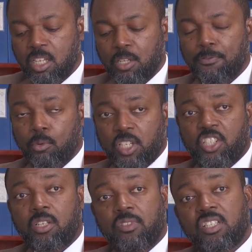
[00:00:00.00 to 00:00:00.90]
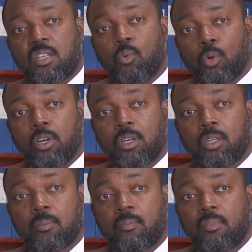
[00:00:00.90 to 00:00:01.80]
foundation of decent work
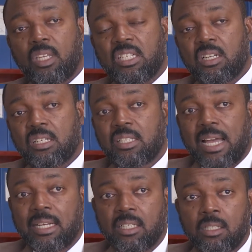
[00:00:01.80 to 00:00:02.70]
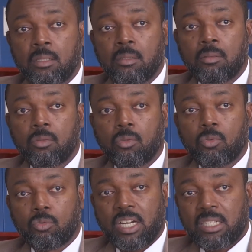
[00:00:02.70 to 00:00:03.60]
is understanding
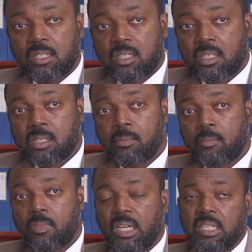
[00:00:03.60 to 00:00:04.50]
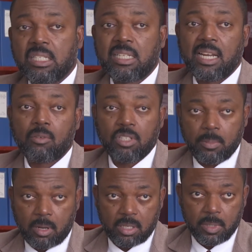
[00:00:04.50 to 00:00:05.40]
rights, understanding
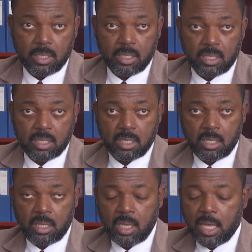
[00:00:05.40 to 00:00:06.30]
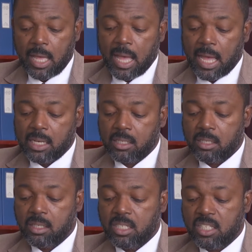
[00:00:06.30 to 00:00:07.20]
responsibilities, and
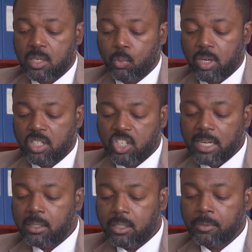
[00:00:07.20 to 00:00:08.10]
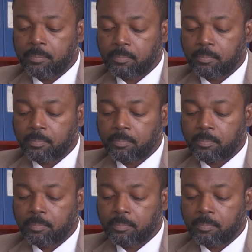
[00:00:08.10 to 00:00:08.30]
the decent work agenda